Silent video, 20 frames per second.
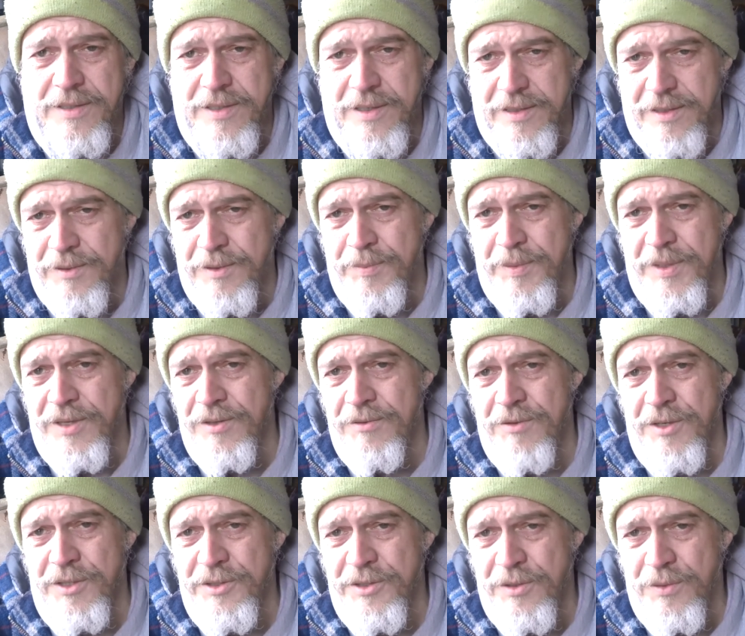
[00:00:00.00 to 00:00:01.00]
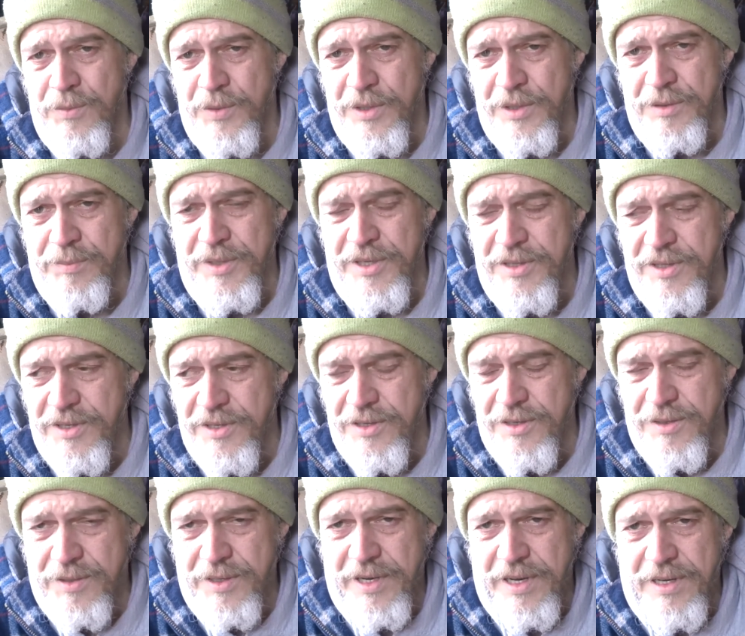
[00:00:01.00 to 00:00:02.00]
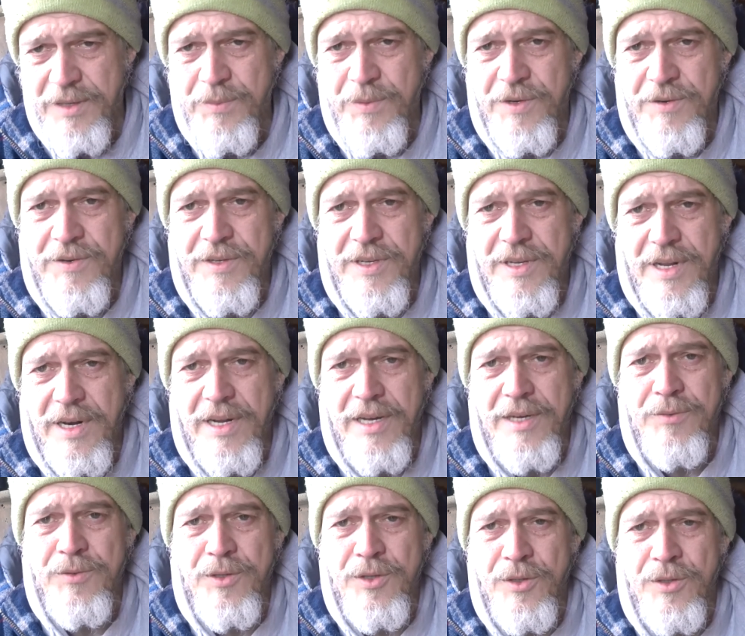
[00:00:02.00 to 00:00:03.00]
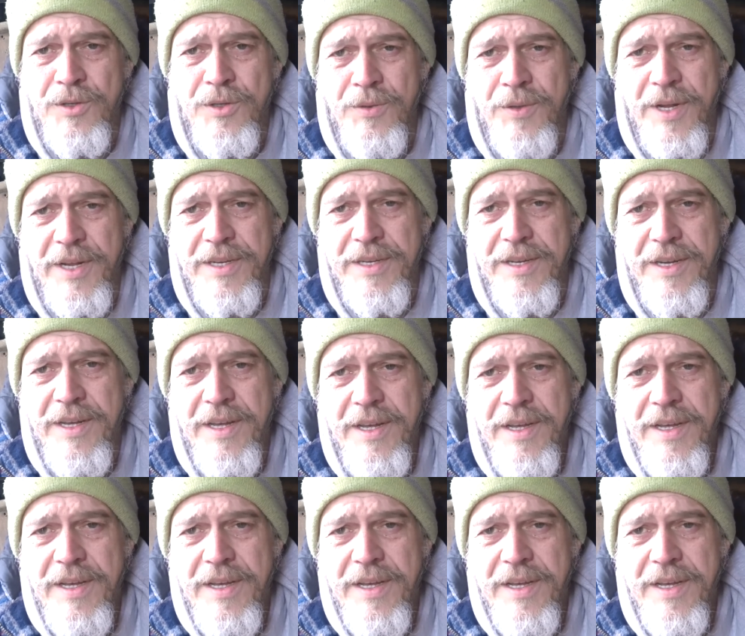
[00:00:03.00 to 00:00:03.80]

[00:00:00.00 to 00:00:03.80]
I don't know about the rest of the world, but in the UK we're in cloud cuckoo land.